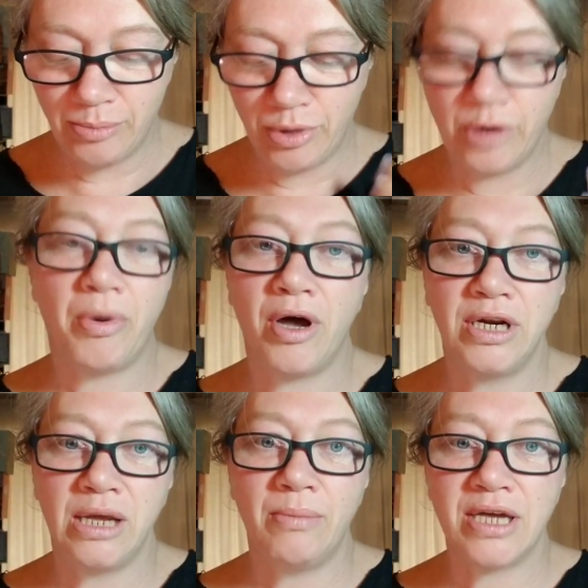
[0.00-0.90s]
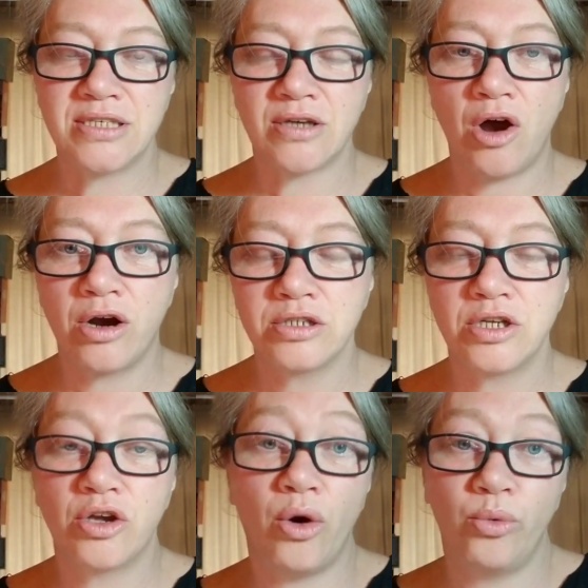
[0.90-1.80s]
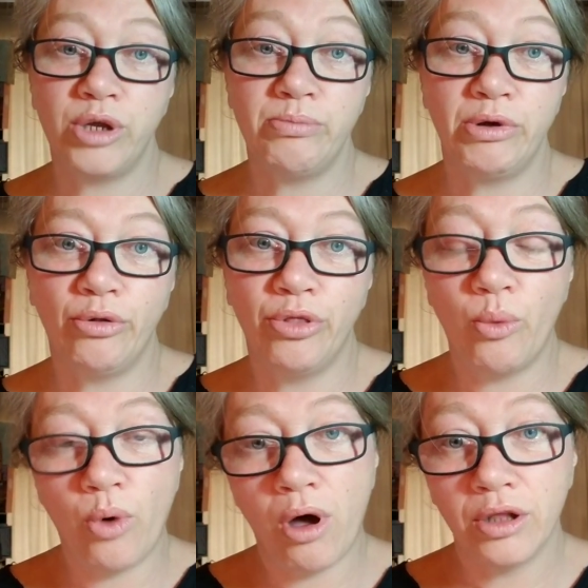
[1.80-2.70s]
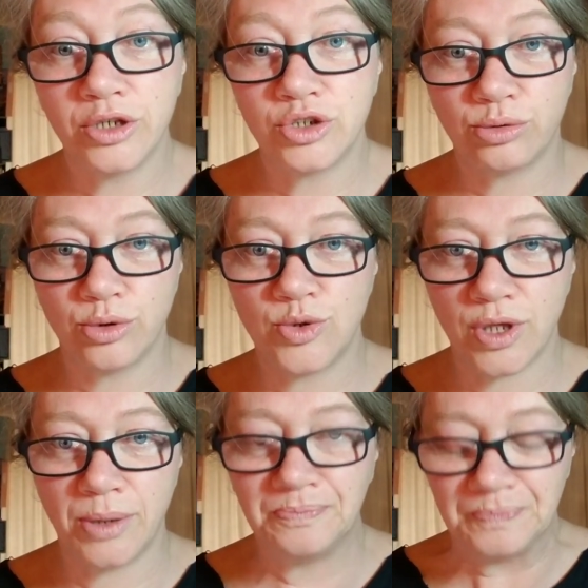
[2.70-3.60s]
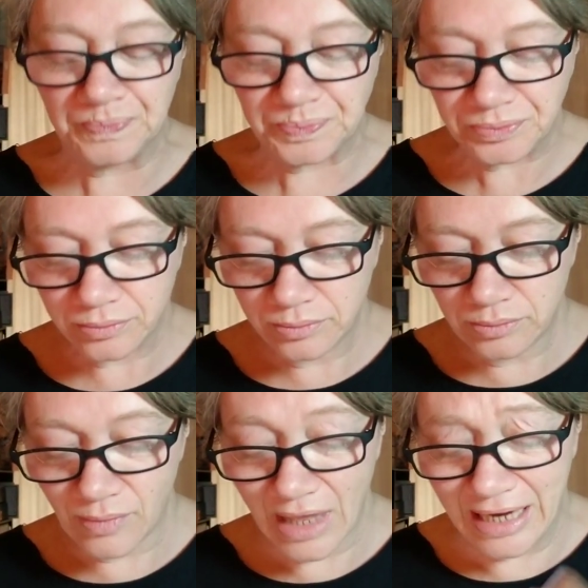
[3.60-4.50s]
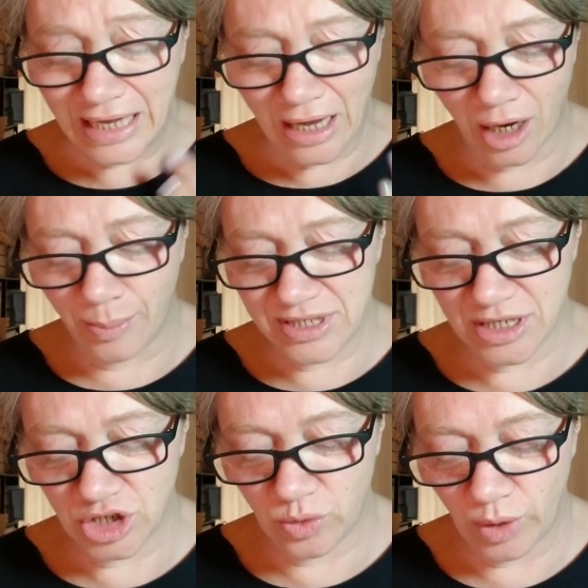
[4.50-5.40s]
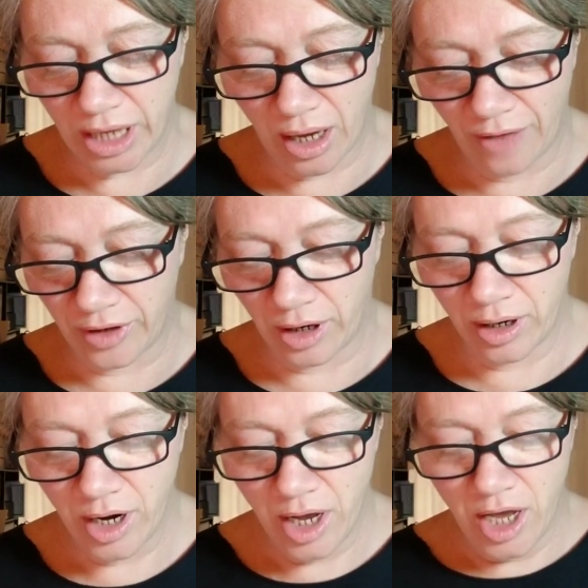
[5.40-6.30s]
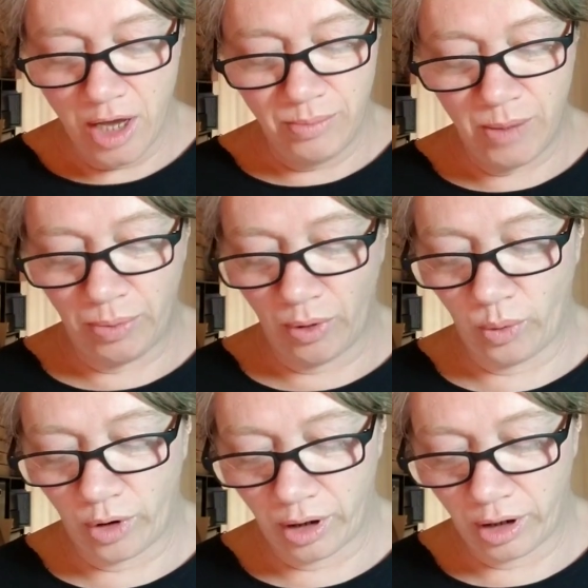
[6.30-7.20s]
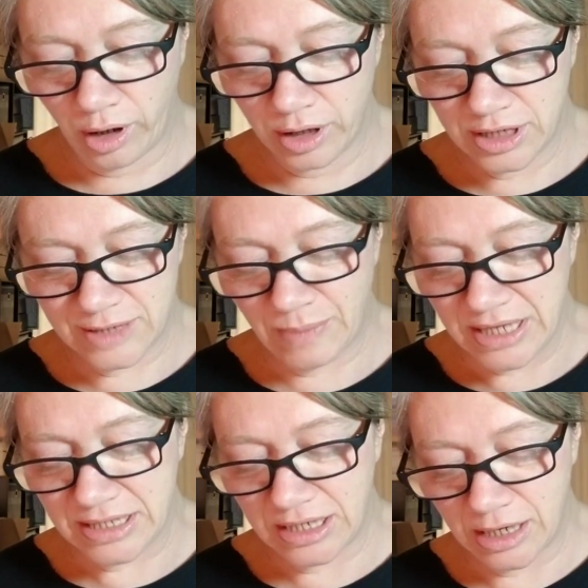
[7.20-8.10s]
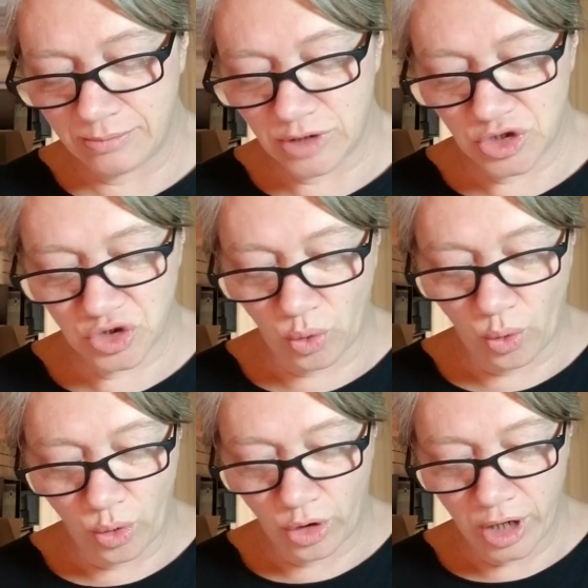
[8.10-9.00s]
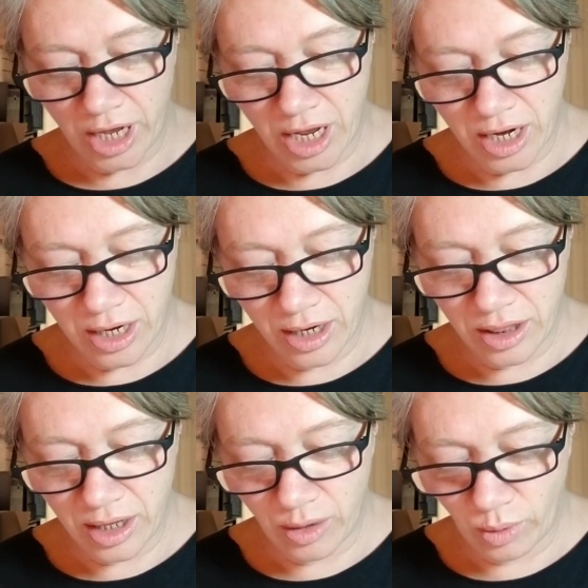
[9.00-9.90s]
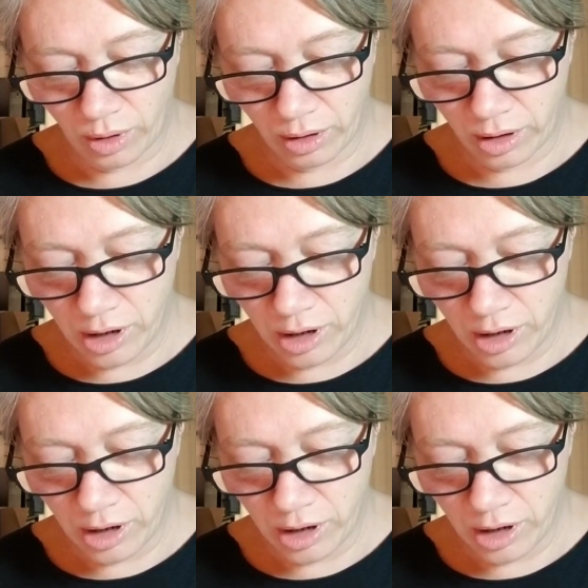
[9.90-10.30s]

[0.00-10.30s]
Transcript: put upon Nehemiah's heart to go rebuild the wall in Jerusalem. And he had opposition when he got there. People were despising him to scorn, and they were